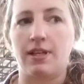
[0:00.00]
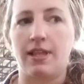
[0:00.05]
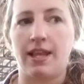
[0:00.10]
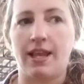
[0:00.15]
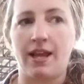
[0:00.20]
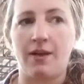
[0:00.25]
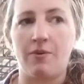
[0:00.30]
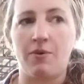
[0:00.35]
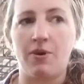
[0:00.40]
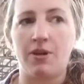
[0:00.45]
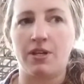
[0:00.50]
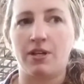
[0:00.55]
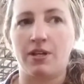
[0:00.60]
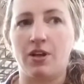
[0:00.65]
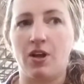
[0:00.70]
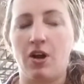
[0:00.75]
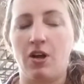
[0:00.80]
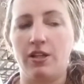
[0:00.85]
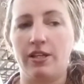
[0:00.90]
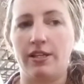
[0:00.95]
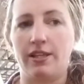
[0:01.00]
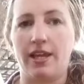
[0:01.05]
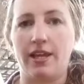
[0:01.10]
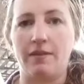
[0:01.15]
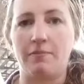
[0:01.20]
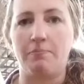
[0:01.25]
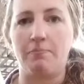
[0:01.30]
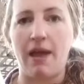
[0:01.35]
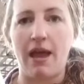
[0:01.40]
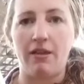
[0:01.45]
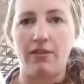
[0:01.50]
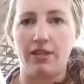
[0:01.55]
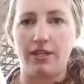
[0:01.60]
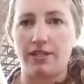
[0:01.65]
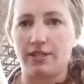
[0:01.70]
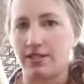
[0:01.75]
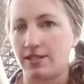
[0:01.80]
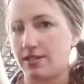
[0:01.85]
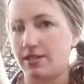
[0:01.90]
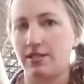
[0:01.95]
like, I want to call it like
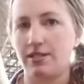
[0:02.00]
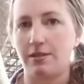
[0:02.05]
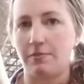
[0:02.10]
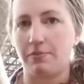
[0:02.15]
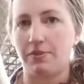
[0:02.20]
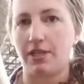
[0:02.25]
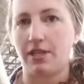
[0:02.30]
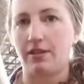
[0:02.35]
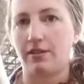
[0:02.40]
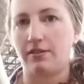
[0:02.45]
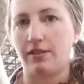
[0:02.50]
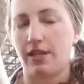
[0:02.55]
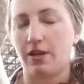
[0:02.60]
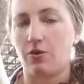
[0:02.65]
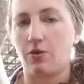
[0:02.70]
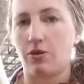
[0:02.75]
balanced something, like